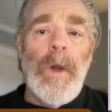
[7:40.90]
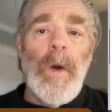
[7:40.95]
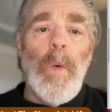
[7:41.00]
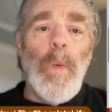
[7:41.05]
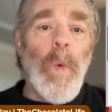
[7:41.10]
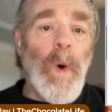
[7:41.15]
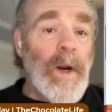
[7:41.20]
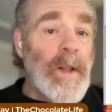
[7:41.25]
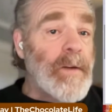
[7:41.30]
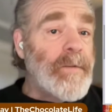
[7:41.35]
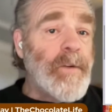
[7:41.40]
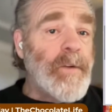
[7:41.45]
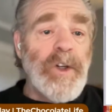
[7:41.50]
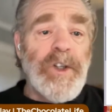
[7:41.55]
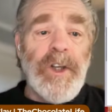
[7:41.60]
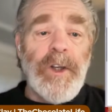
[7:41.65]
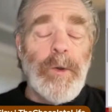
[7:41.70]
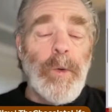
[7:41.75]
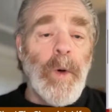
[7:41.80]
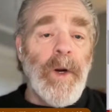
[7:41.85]
one of the first
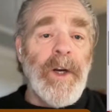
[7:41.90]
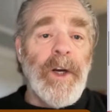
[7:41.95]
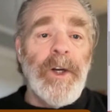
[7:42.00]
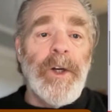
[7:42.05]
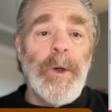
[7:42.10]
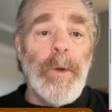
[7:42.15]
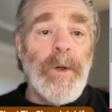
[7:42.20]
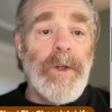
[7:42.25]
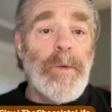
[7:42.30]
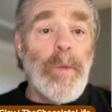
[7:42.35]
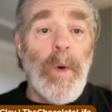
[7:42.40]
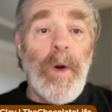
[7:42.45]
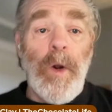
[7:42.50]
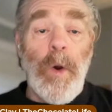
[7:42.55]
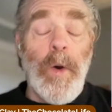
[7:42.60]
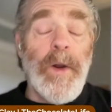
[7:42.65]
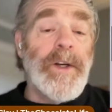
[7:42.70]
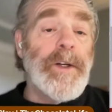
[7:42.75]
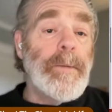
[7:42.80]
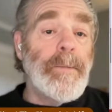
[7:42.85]
things we're going to do is we're
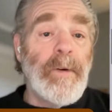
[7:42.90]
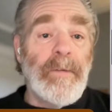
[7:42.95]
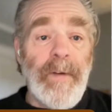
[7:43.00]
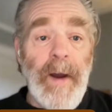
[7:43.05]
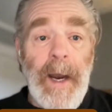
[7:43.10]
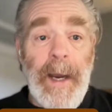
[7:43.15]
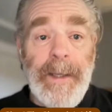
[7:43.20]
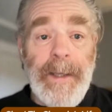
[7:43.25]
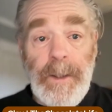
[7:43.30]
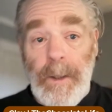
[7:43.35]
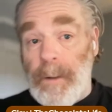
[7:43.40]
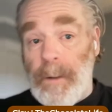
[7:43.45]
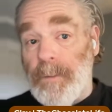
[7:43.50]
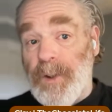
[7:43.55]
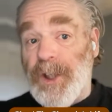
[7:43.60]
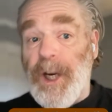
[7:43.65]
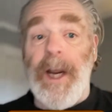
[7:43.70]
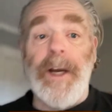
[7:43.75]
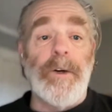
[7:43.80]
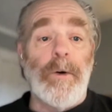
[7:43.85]
going to provide some
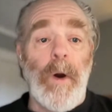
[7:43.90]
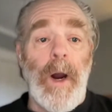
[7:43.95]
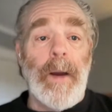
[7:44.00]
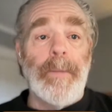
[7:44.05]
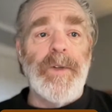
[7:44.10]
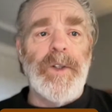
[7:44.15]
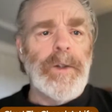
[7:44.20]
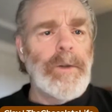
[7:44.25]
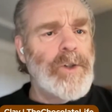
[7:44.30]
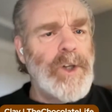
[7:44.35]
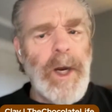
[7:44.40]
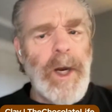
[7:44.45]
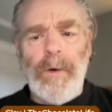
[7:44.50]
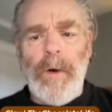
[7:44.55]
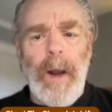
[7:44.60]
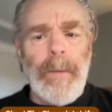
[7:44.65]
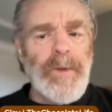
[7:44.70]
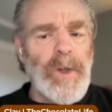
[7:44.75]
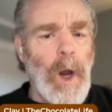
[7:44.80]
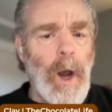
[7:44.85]
shade crops. Shade
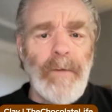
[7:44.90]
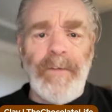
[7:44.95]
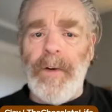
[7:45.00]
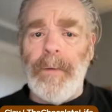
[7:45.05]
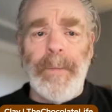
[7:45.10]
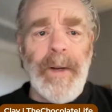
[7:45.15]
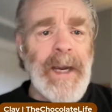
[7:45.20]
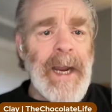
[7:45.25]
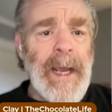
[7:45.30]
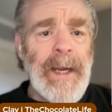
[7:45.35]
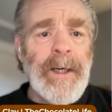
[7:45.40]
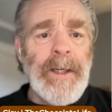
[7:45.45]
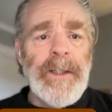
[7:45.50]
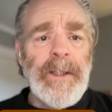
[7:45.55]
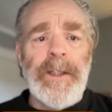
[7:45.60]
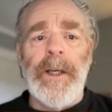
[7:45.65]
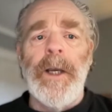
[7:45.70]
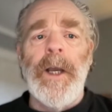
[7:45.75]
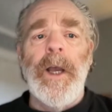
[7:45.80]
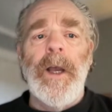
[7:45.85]
crops, often
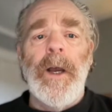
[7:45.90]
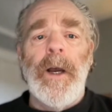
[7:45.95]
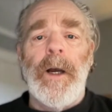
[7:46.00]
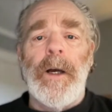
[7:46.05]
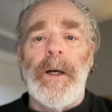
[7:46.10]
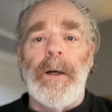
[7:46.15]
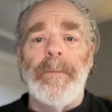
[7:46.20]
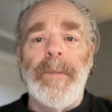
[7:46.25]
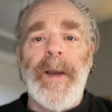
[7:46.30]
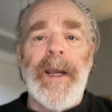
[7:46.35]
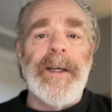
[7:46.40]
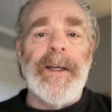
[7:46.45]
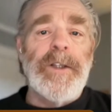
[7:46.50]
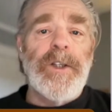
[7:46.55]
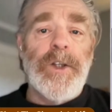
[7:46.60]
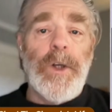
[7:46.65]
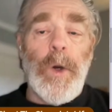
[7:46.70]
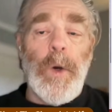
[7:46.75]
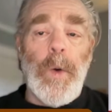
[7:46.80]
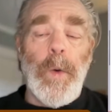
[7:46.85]
bananas, and
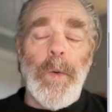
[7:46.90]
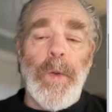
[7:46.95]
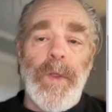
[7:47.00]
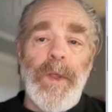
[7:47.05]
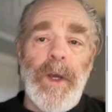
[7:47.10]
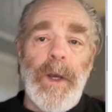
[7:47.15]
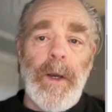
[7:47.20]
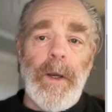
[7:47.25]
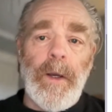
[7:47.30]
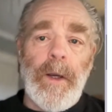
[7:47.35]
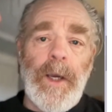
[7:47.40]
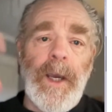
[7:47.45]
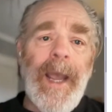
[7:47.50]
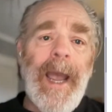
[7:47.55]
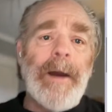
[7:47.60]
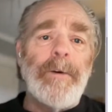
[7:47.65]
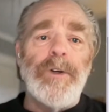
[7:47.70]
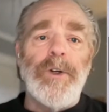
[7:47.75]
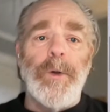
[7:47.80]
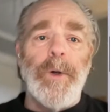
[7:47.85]
so the
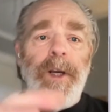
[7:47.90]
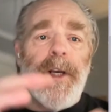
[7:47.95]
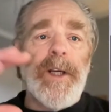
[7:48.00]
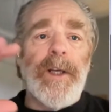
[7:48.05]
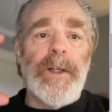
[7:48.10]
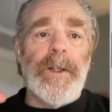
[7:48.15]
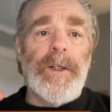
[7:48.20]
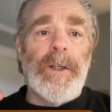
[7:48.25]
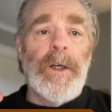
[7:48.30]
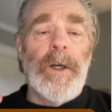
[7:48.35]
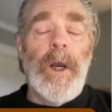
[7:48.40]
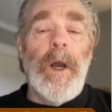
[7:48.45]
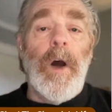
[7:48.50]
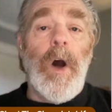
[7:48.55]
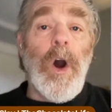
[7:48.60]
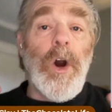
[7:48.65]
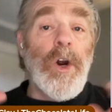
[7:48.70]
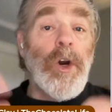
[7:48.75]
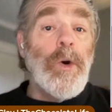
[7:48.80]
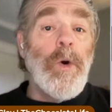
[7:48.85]
cacao trees
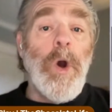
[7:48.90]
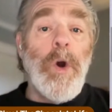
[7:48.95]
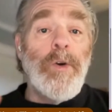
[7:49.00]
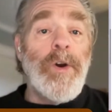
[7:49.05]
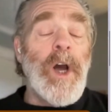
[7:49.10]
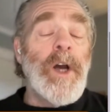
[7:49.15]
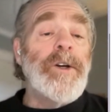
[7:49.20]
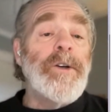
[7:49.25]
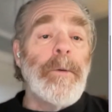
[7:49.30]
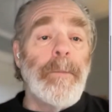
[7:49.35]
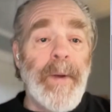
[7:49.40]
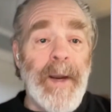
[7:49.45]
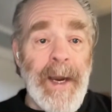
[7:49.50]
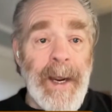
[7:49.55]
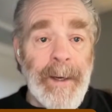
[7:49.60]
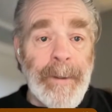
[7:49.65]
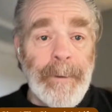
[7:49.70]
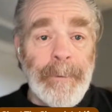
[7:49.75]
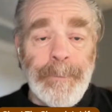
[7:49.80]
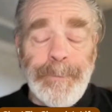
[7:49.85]
are grown under
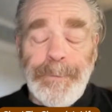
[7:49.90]
banana,